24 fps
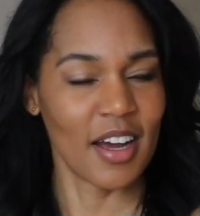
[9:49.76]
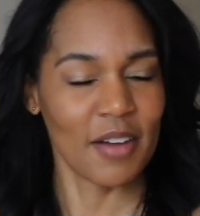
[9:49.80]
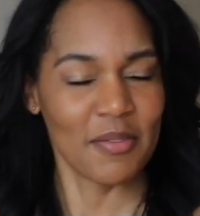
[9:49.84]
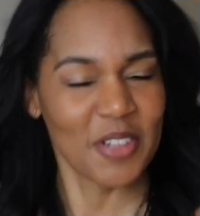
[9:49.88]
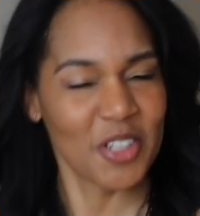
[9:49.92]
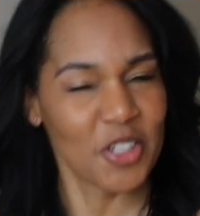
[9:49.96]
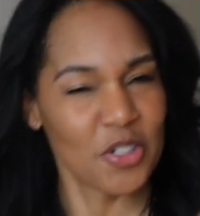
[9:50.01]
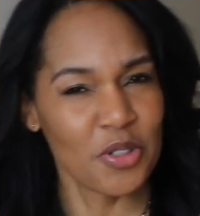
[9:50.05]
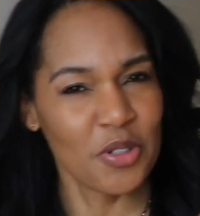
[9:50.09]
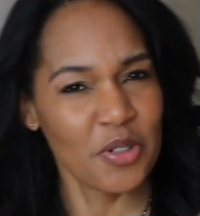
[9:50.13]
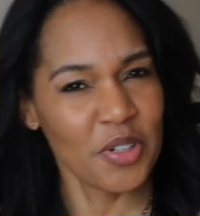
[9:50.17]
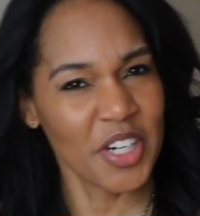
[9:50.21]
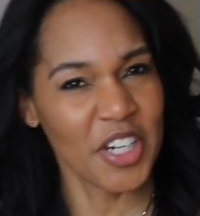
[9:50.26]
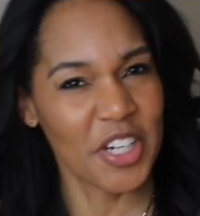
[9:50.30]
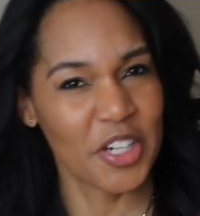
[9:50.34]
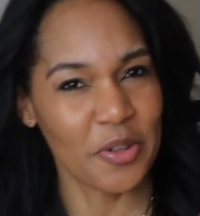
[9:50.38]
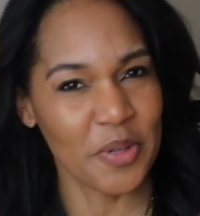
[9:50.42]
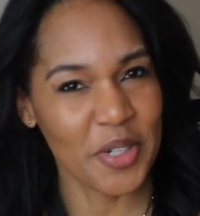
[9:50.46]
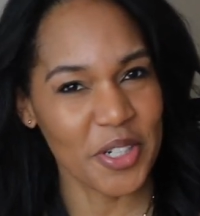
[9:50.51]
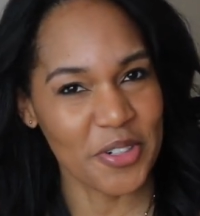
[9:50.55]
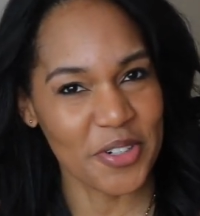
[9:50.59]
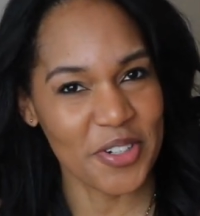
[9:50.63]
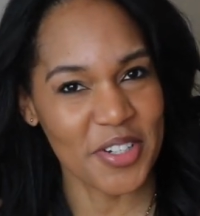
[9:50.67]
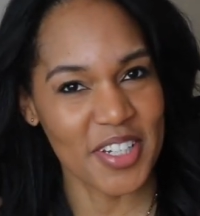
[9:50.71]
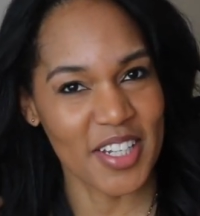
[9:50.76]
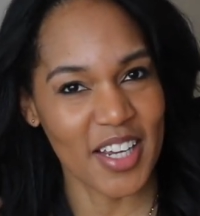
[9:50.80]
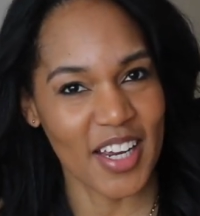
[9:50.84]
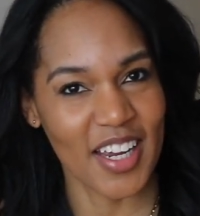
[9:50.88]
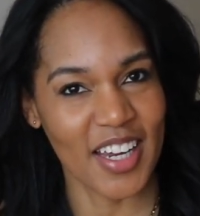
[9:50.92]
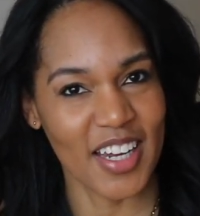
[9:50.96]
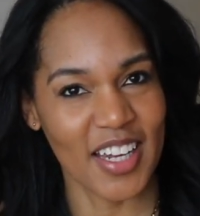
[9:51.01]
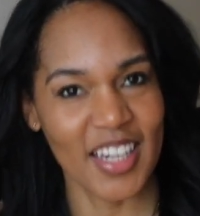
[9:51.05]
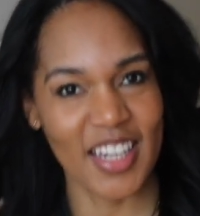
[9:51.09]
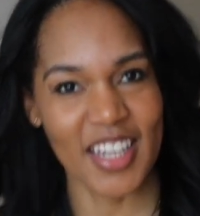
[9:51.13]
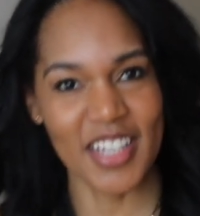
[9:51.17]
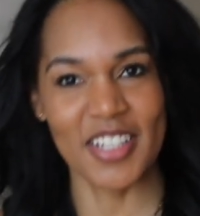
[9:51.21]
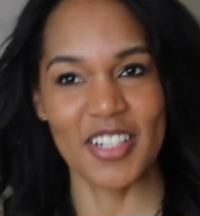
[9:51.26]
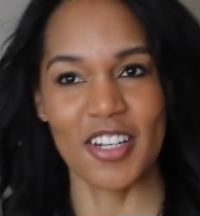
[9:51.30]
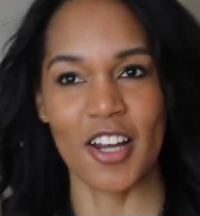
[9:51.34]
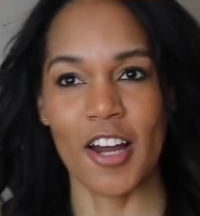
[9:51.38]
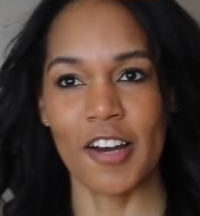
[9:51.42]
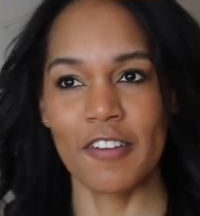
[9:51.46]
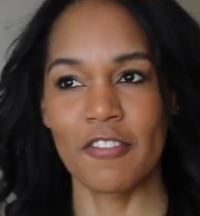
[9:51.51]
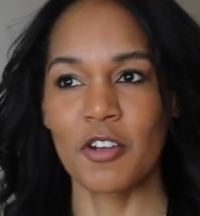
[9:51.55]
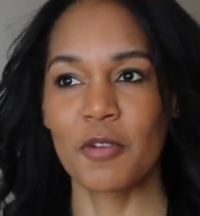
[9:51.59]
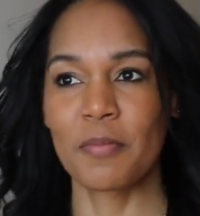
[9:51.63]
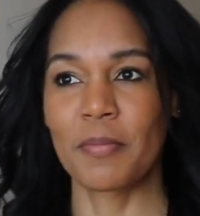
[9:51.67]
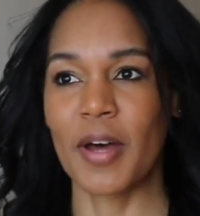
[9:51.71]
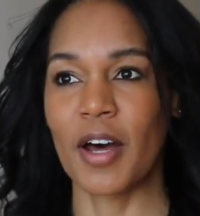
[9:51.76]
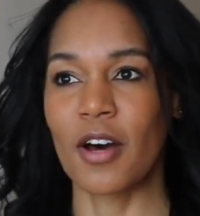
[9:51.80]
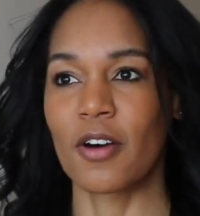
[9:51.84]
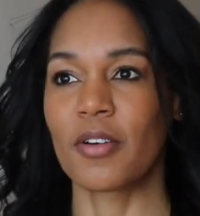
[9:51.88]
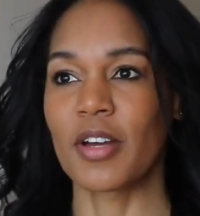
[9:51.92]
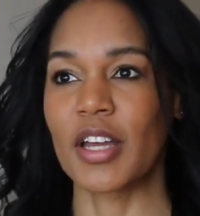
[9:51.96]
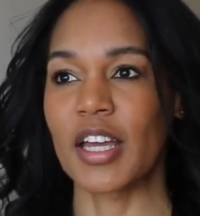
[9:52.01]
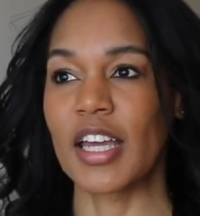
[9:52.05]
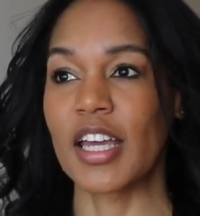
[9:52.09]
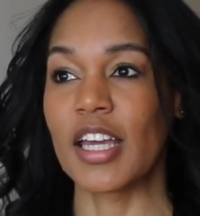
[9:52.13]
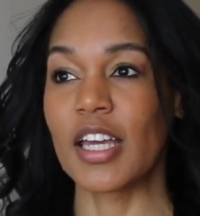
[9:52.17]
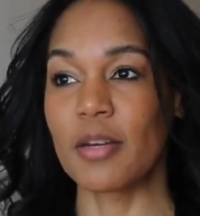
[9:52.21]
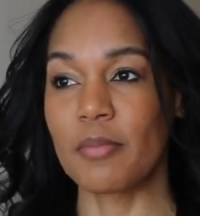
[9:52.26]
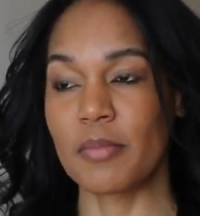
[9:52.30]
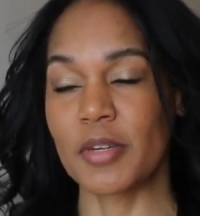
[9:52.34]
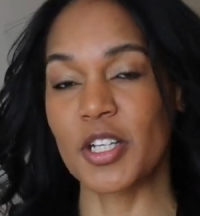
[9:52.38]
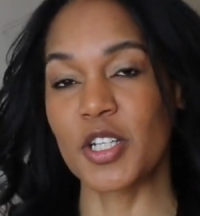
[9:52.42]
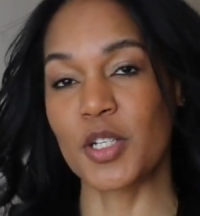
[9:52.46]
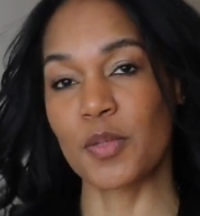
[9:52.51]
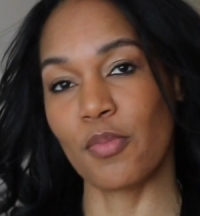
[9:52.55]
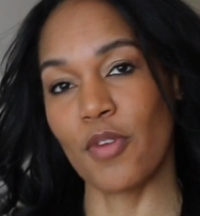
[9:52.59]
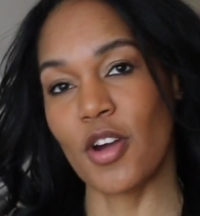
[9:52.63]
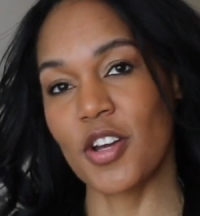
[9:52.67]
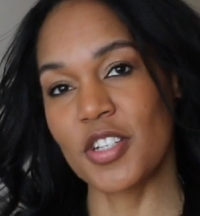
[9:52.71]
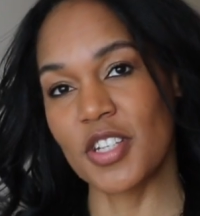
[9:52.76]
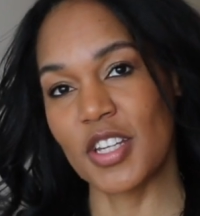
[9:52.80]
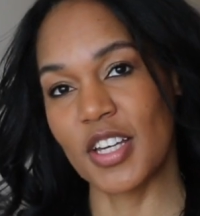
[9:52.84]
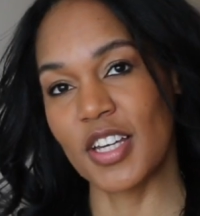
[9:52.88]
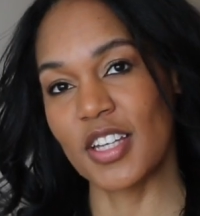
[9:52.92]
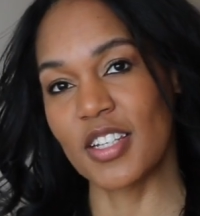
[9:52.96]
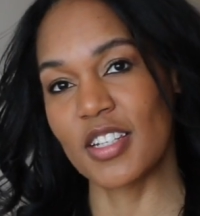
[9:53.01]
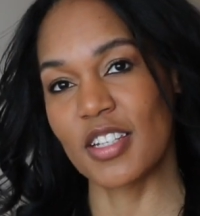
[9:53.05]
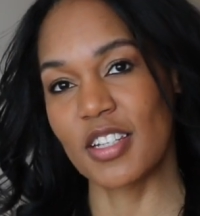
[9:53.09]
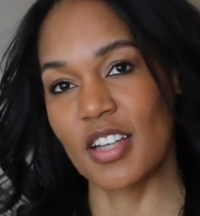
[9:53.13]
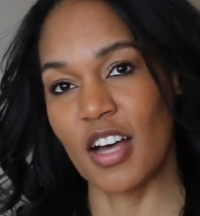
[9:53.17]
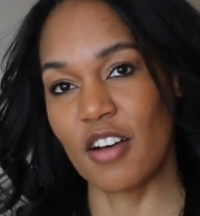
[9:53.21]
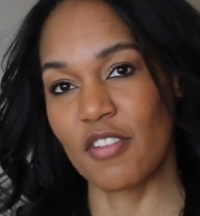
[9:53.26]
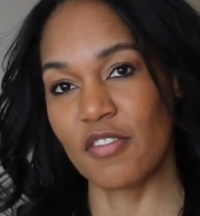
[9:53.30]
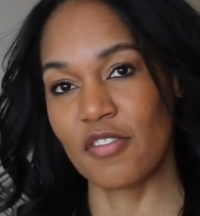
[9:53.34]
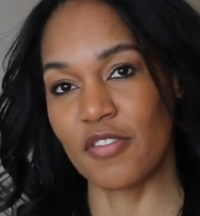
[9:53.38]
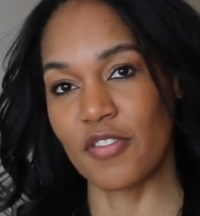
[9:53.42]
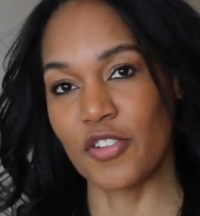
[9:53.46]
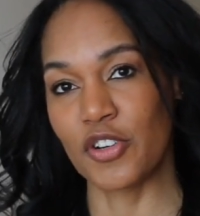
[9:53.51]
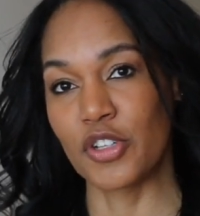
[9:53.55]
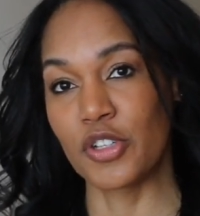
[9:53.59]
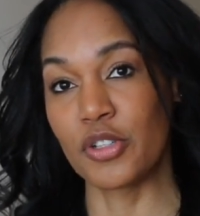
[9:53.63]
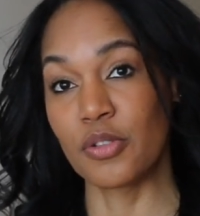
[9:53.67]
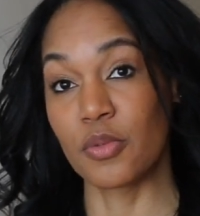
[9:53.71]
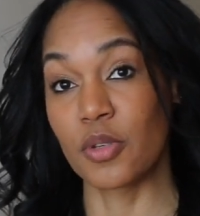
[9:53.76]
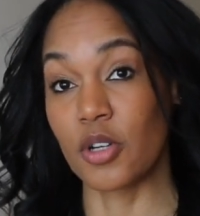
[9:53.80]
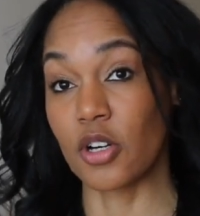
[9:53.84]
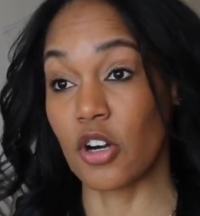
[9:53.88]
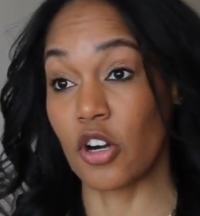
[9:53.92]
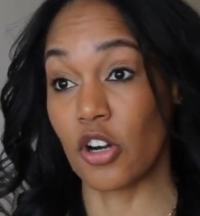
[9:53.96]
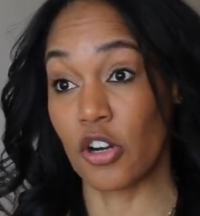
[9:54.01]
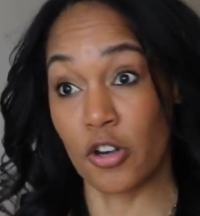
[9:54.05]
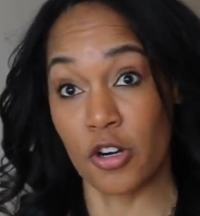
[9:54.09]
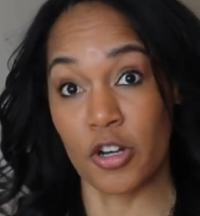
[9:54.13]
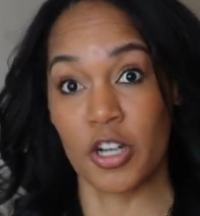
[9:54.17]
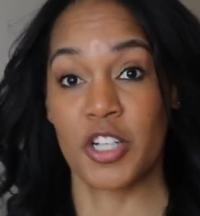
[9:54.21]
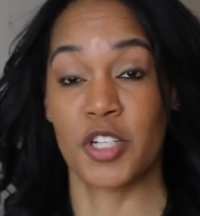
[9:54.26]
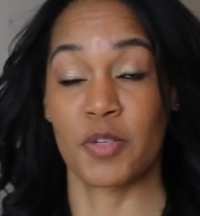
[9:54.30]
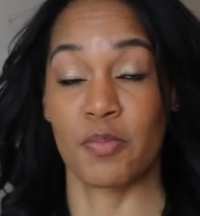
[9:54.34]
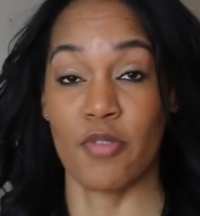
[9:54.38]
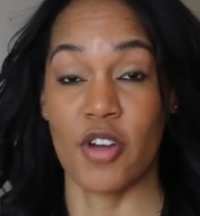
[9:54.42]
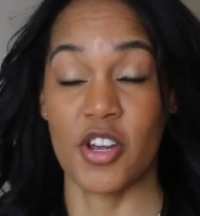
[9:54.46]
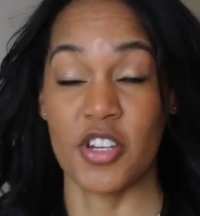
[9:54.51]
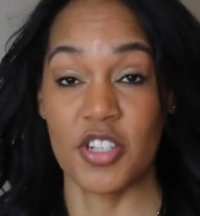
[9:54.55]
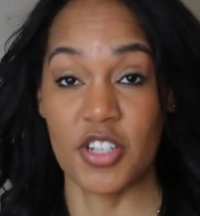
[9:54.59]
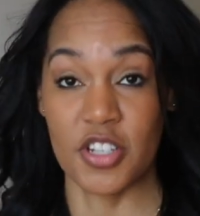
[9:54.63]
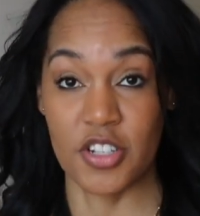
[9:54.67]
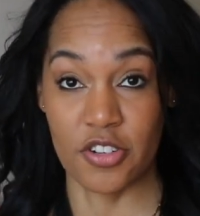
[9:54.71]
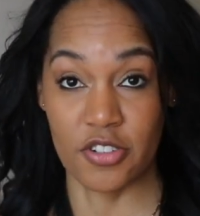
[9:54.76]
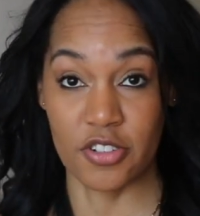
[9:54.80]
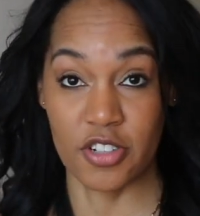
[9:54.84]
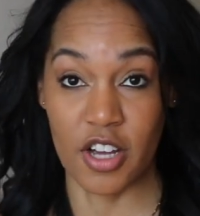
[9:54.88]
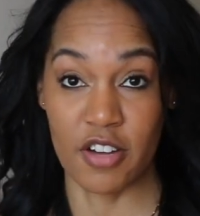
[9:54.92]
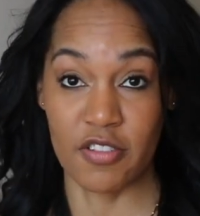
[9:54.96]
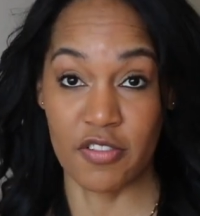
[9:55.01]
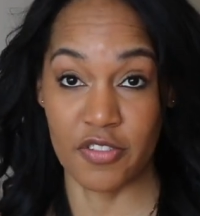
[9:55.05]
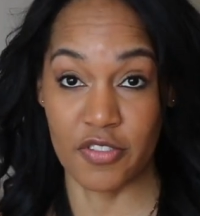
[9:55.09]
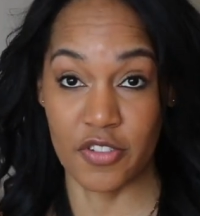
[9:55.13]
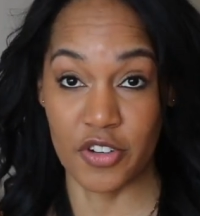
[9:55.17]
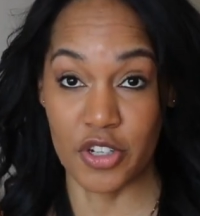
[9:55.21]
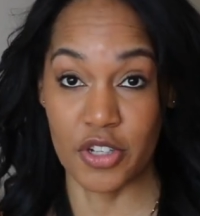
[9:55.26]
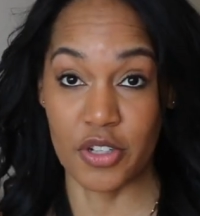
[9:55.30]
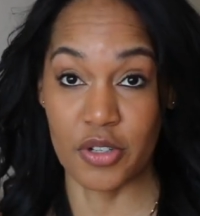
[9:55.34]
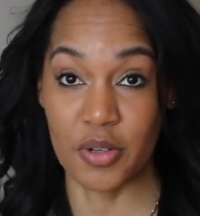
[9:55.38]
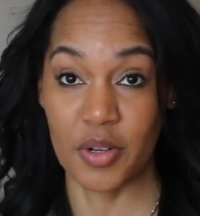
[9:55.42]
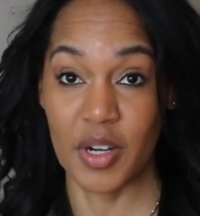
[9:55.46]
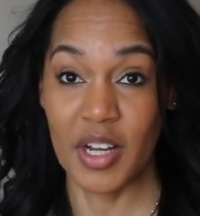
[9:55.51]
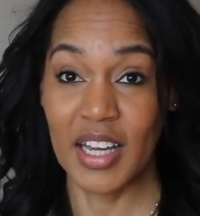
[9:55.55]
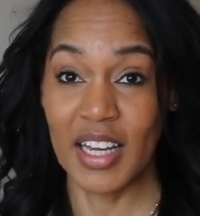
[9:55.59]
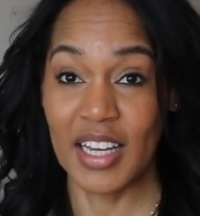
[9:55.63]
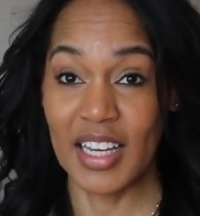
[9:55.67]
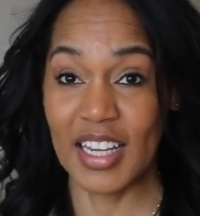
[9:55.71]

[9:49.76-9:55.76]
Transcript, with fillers: Like, do you hear what you're saying? It's not even about him expressing his love for you or her expressing your love for you.